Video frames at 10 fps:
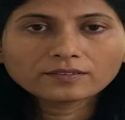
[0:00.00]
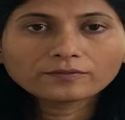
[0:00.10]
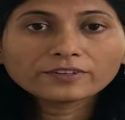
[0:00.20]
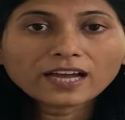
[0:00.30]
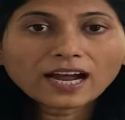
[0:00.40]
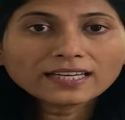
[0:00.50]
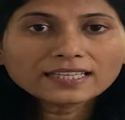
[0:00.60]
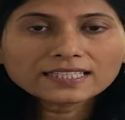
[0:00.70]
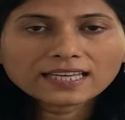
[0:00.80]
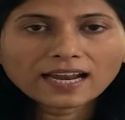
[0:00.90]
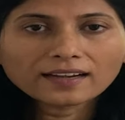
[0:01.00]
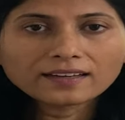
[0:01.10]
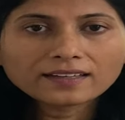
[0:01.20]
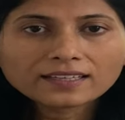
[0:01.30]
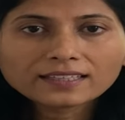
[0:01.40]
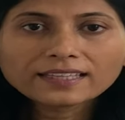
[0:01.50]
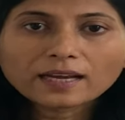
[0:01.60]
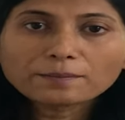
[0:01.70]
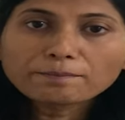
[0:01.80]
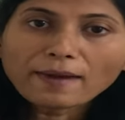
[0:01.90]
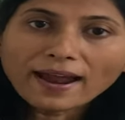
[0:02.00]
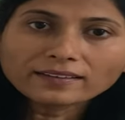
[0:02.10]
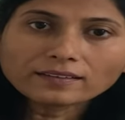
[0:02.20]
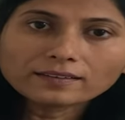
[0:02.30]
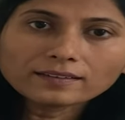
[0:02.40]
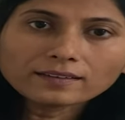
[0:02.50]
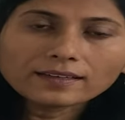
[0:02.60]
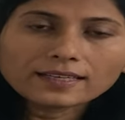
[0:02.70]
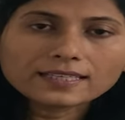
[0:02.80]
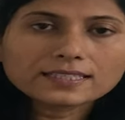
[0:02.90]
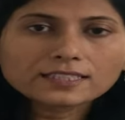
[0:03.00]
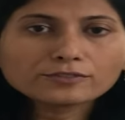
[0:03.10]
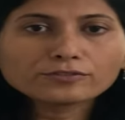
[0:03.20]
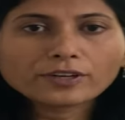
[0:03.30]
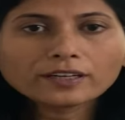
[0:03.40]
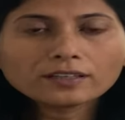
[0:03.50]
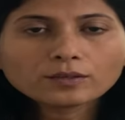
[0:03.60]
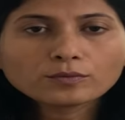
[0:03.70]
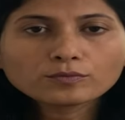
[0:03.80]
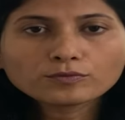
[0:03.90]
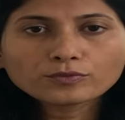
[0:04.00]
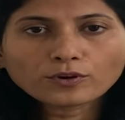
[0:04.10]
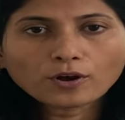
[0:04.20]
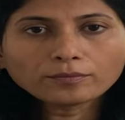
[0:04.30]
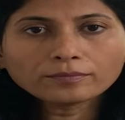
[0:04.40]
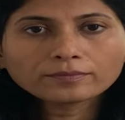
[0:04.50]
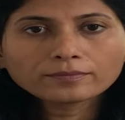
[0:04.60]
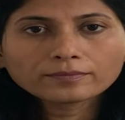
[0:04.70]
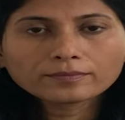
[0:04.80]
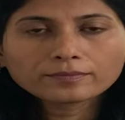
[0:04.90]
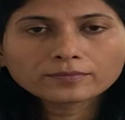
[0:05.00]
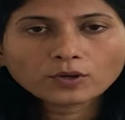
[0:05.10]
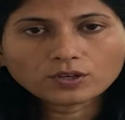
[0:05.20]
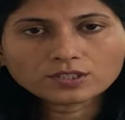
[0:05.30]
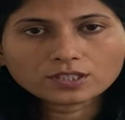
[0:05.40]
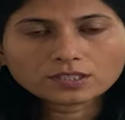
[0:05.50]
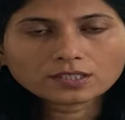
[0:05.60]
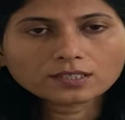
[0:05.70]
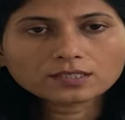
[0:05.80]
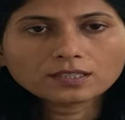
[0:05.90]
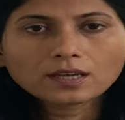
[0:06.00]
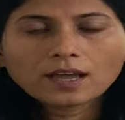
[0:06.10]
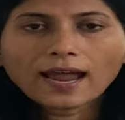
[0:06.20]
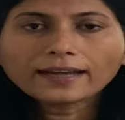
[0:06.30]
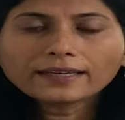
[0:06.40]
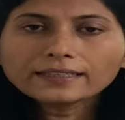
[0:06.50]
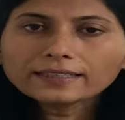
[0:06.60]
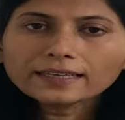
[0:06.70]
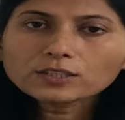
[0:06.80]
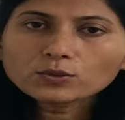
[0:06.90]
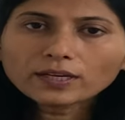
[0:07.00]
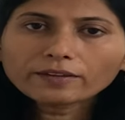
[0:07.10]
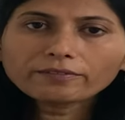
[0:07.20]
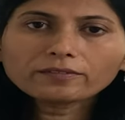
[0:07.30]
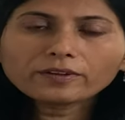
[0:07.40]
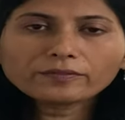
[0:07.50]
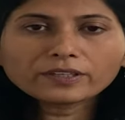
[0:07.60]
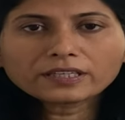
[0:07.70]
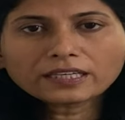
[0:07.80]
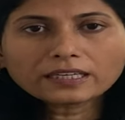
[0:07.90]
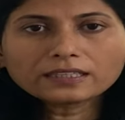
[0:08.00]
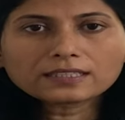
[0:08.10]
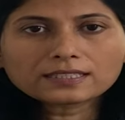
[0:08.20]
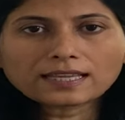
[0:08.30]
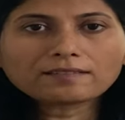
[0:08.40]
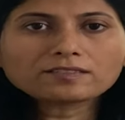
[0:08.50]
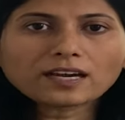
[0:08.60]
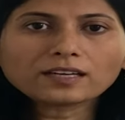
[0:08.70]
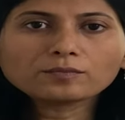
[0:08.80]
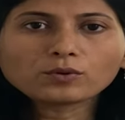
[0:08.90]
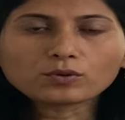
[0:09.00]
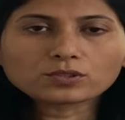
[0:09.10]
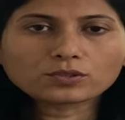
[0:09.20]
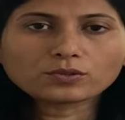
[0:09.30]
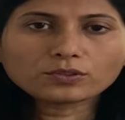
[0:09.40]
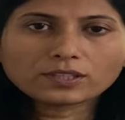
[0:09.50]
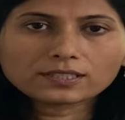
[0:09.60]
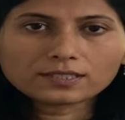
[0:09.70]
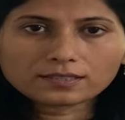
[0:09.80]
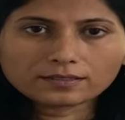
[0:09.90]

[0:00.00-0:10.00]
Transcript: We understand that matter is different from consciousness. At intellectual level, when we read this self-study books, you know, this